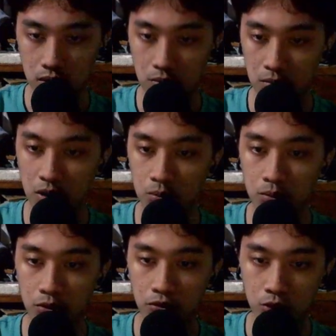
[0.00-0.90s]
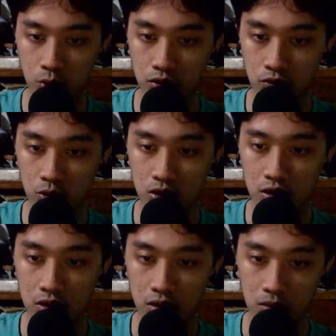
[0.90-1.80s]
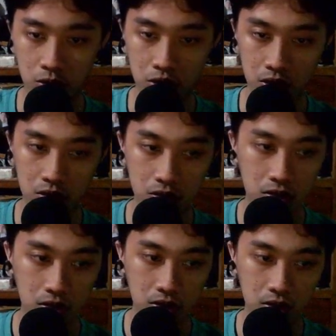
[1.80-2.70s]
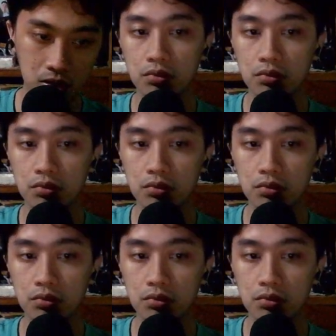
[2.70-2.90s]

minimum of 12 wood in the lumber yard. Alright.